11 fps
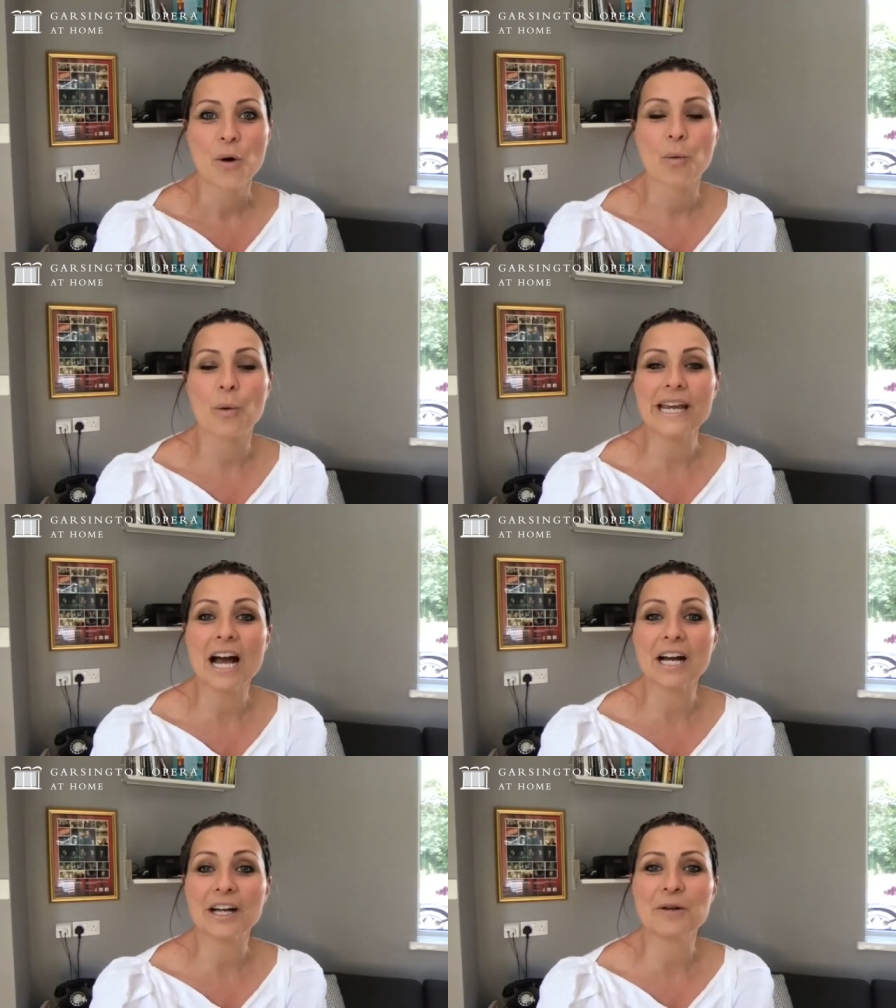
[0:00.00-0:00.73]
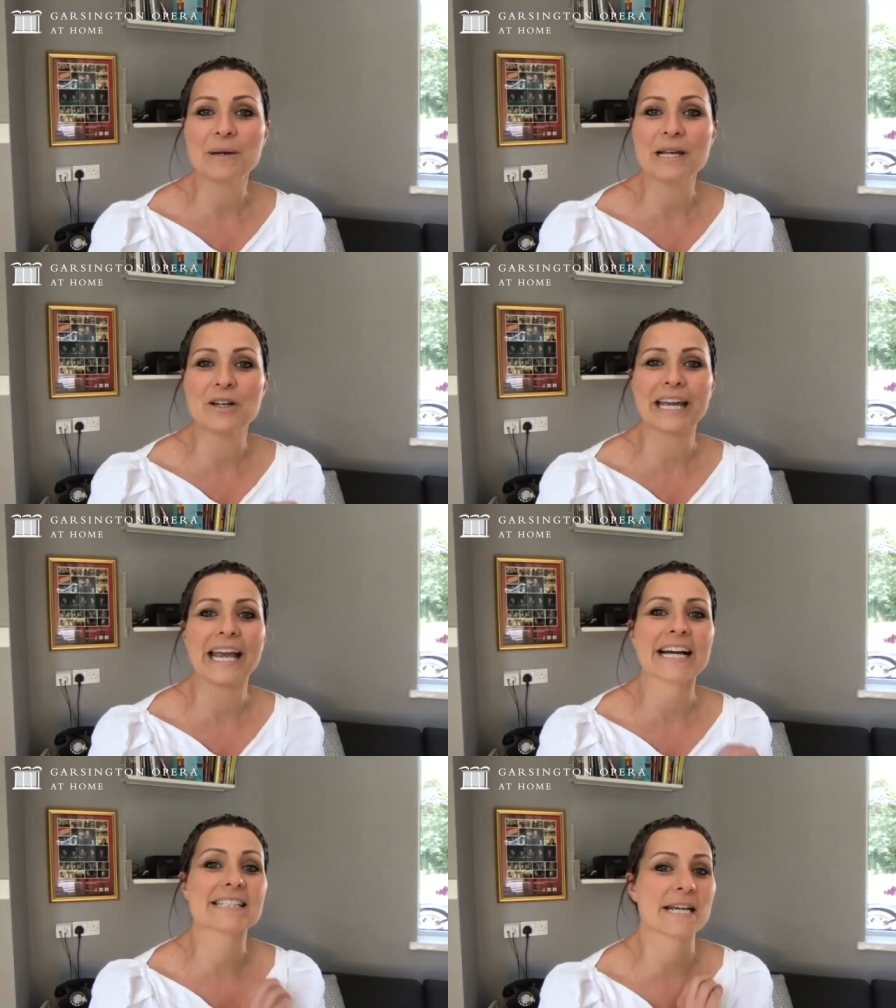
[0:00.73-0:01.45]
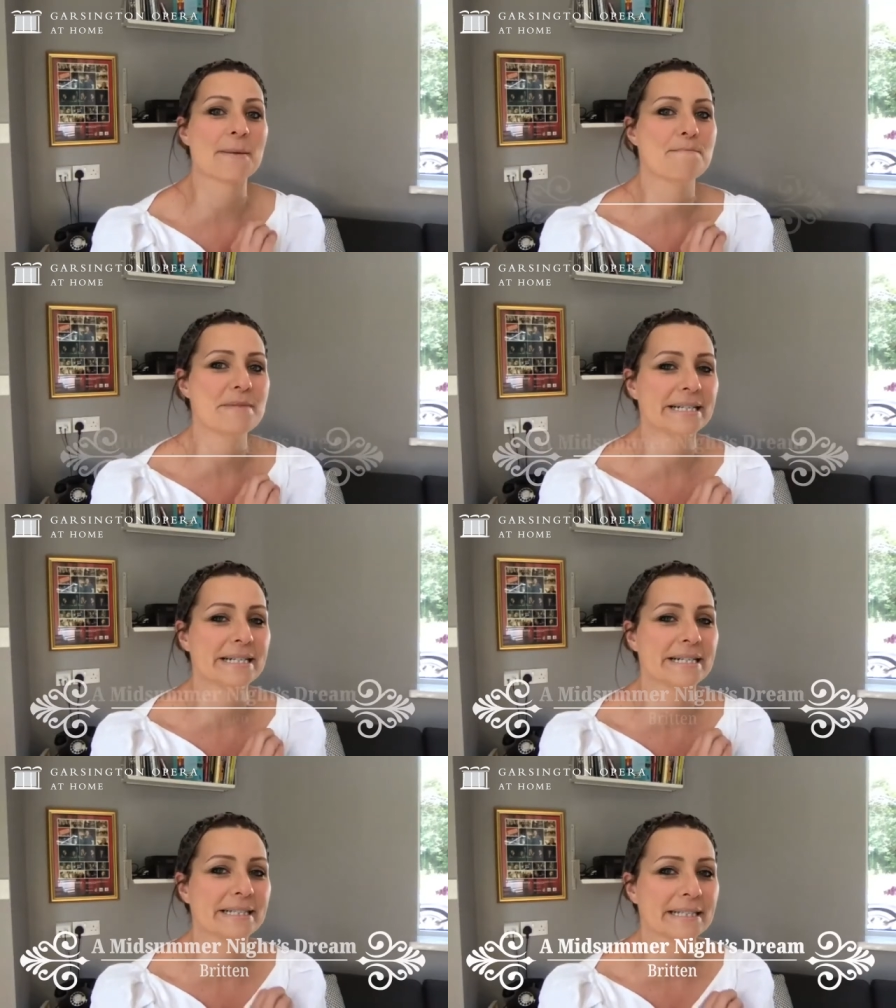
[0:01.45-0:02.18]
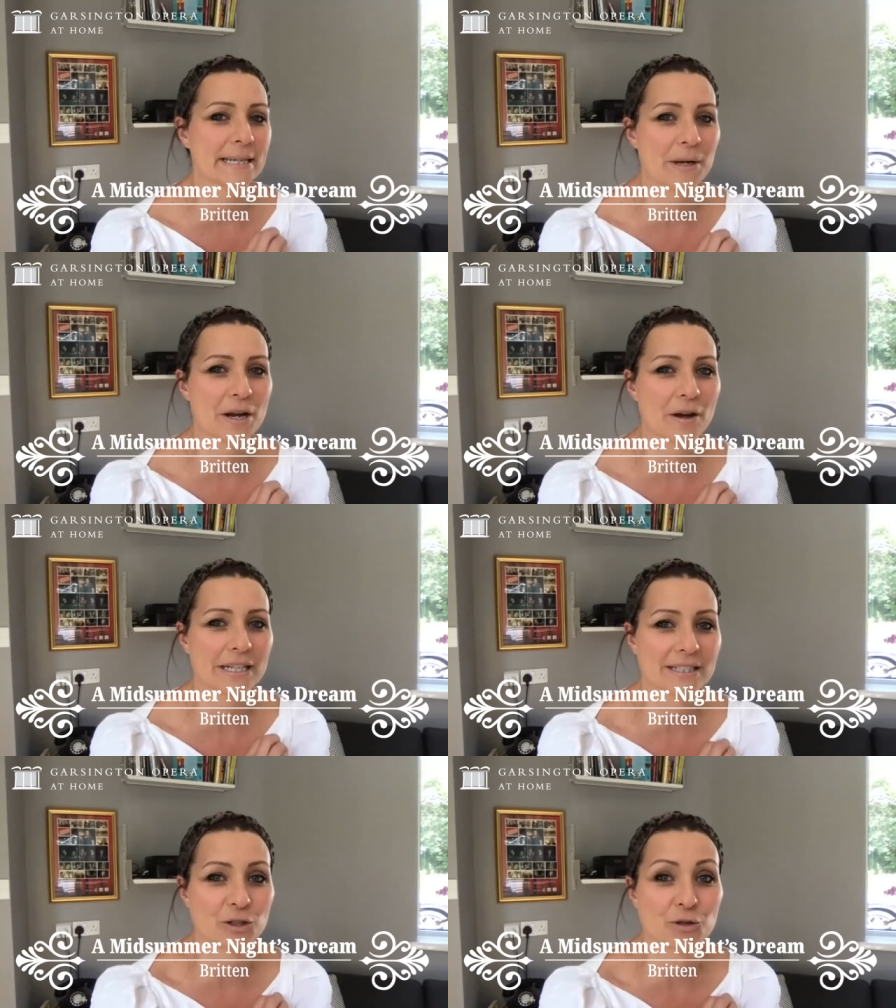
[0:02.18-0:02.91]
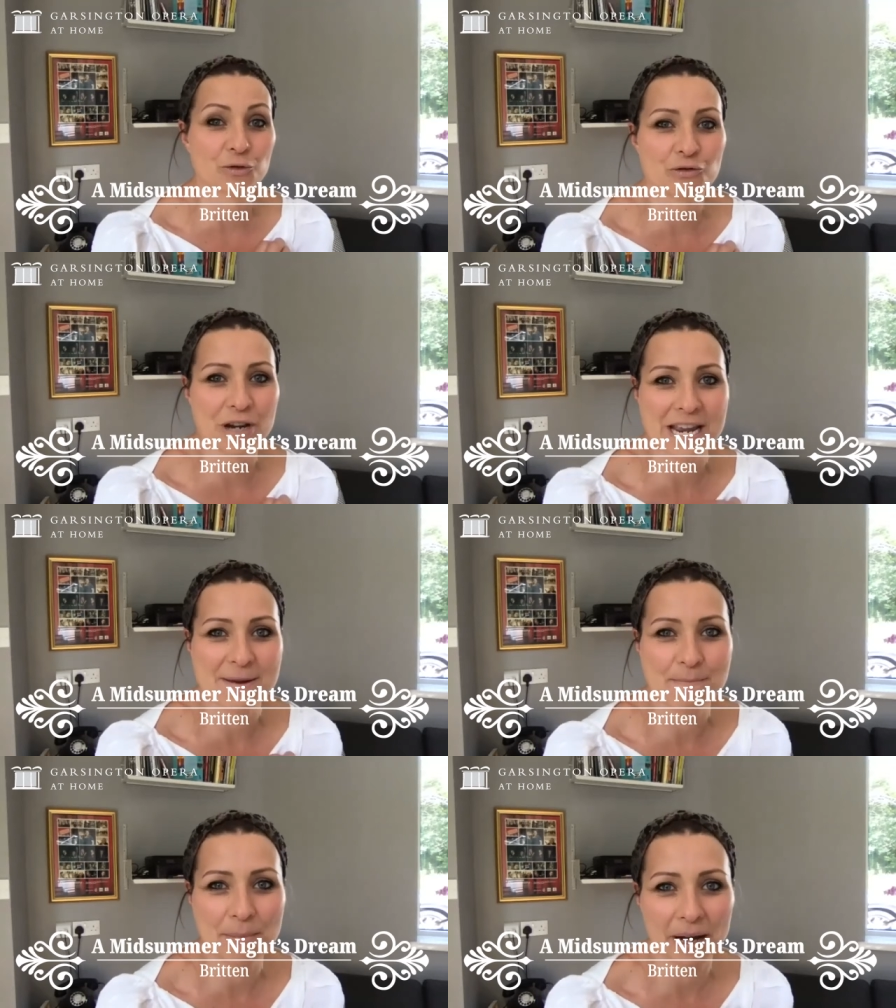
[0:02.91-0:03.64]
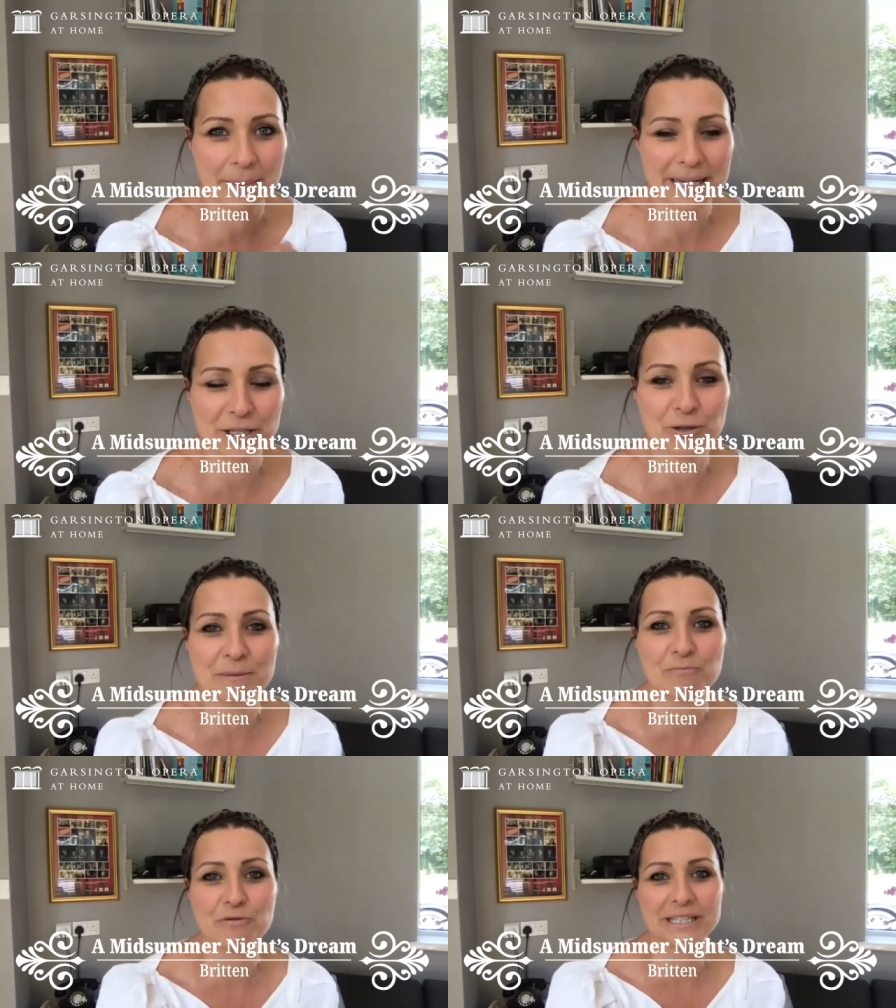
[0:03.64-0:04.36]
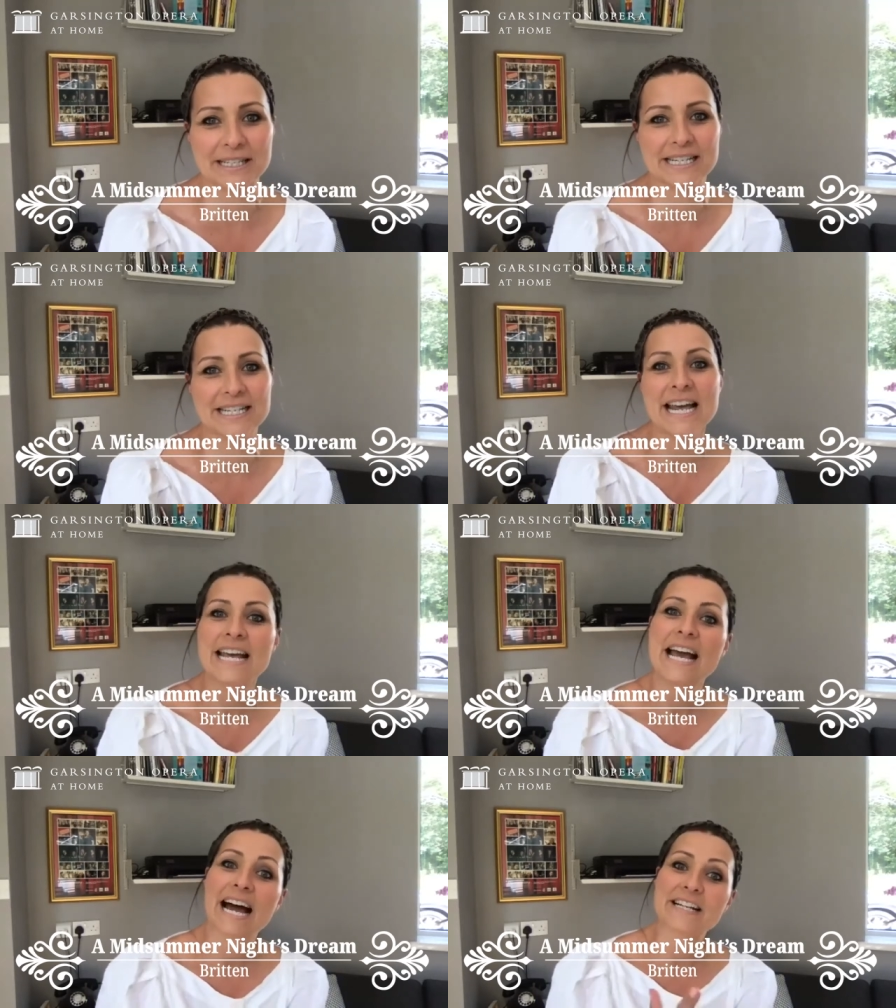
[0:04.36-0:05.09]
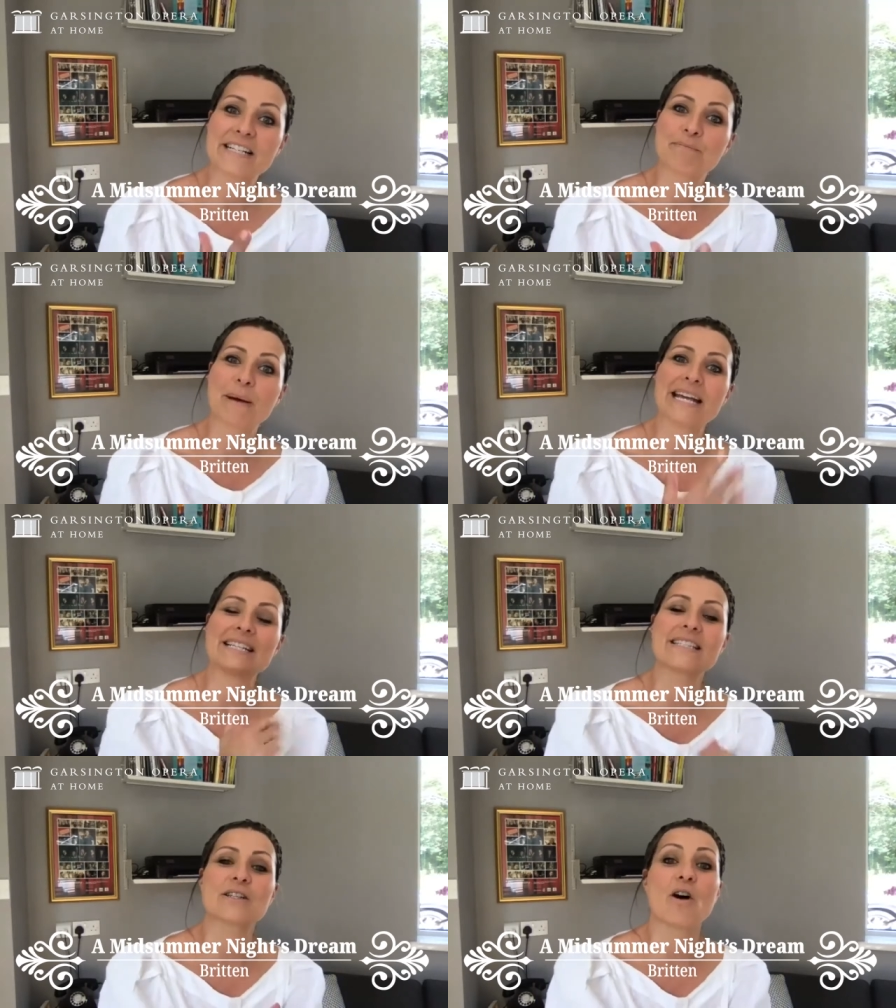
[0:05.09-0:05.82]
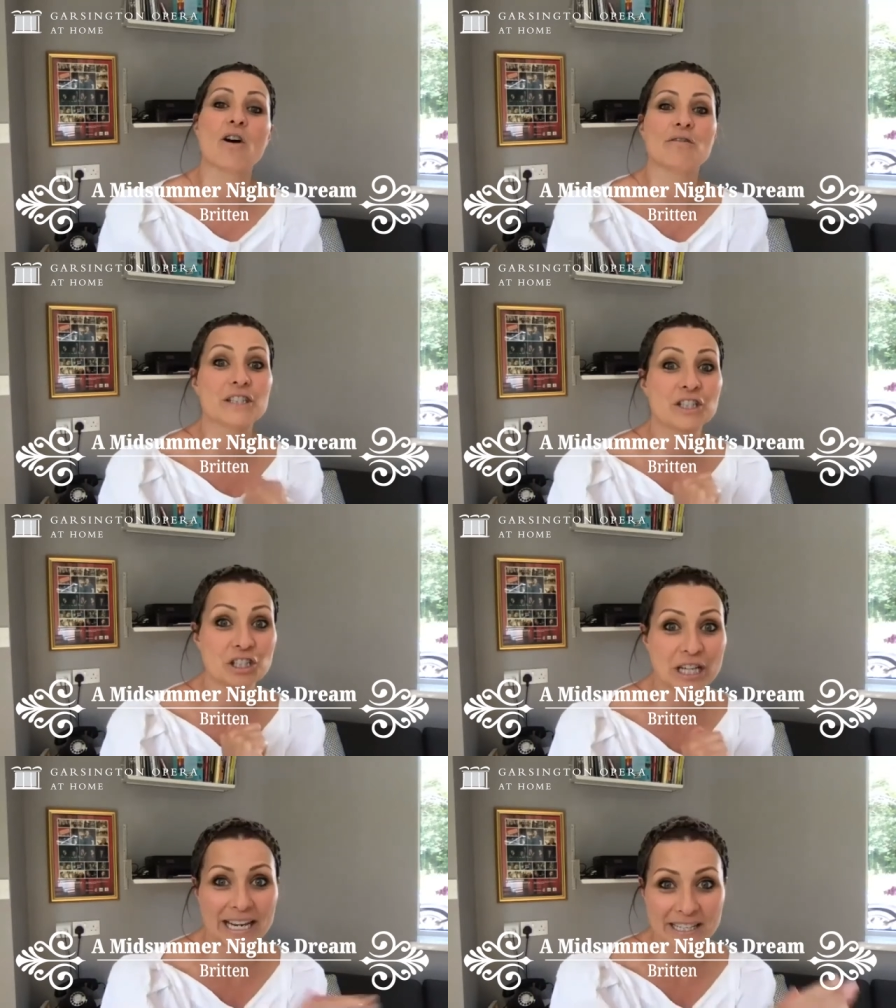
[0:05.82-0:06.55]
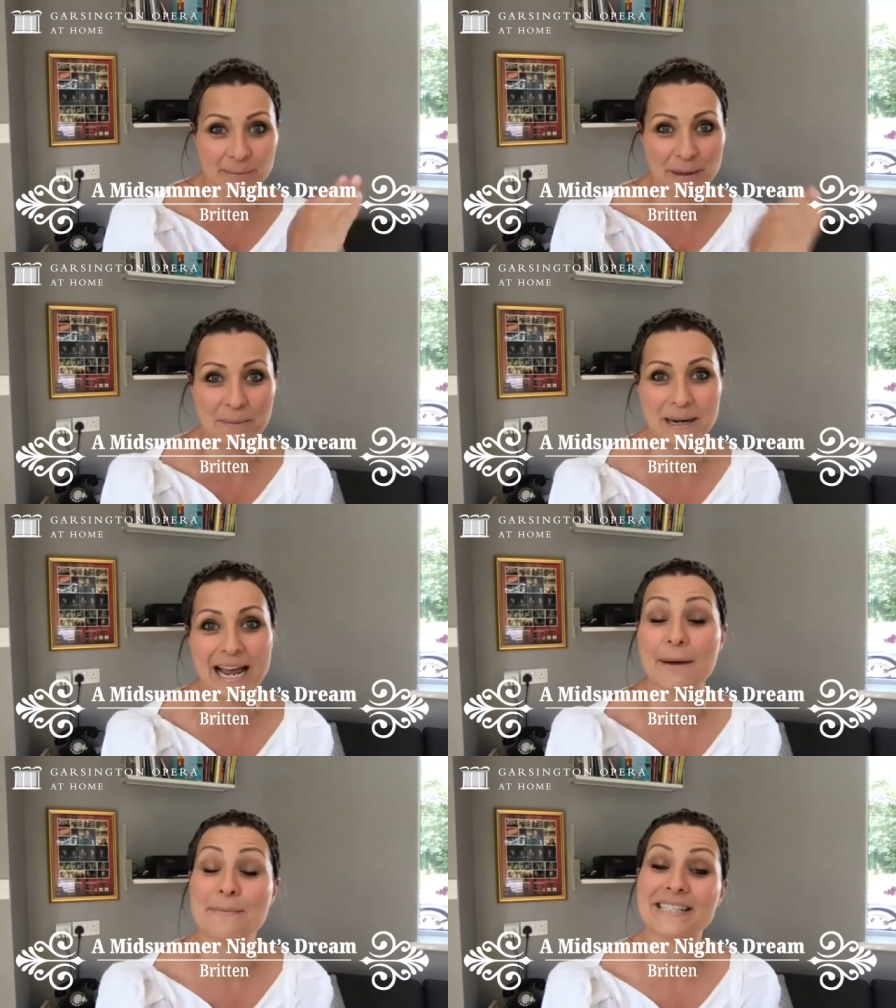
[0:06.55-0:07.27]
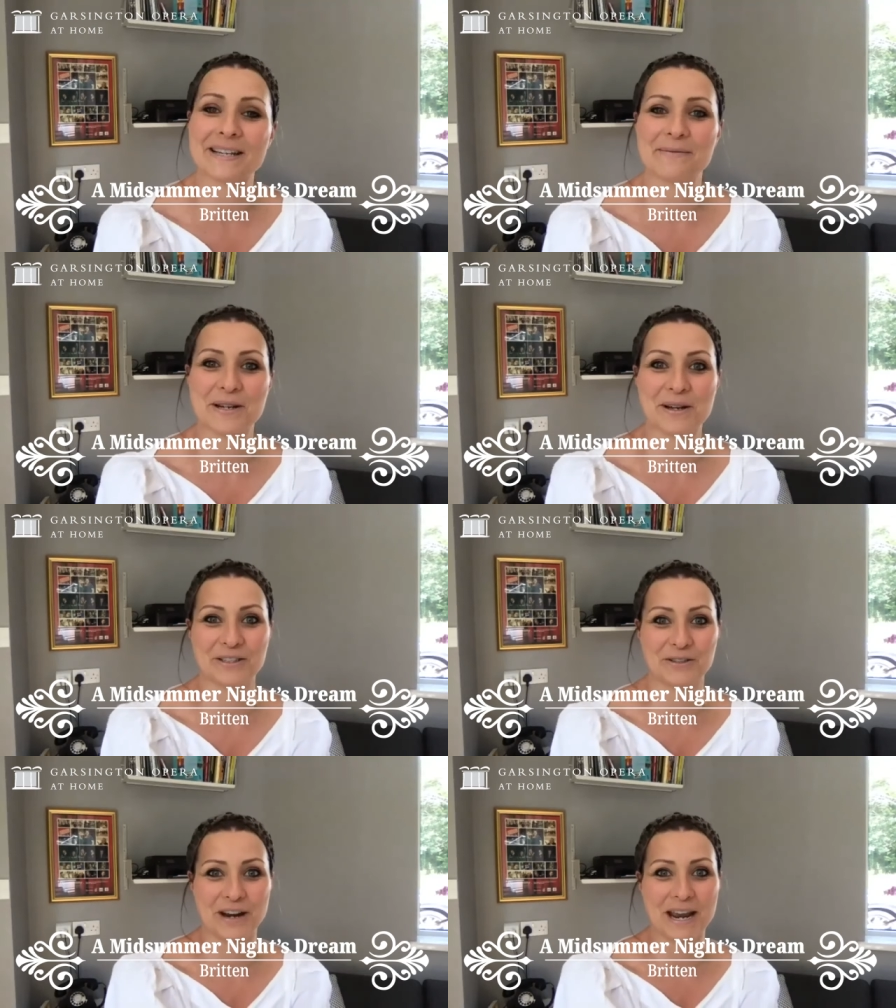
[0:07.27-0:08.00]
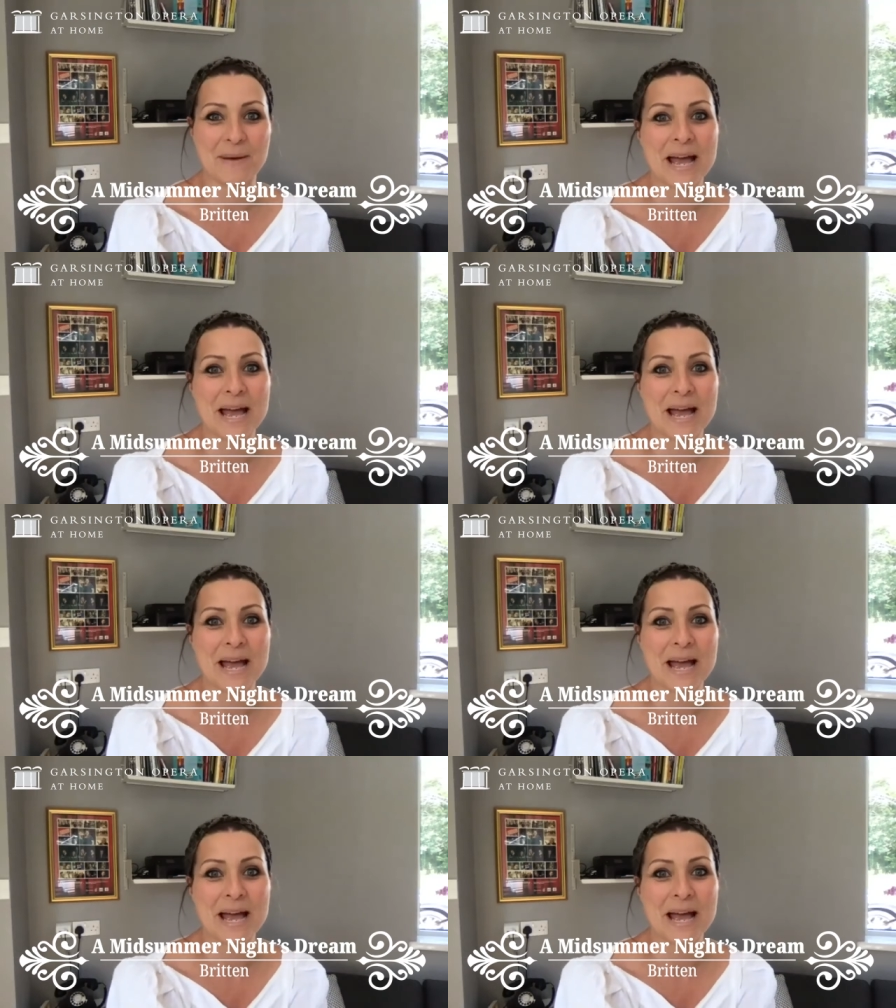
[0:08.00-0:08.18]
We are going to be looking at A Midsummer Night's Dream by Benjamin Britten, and it's based on the Shakespeare play A Midsummer Night's Dream.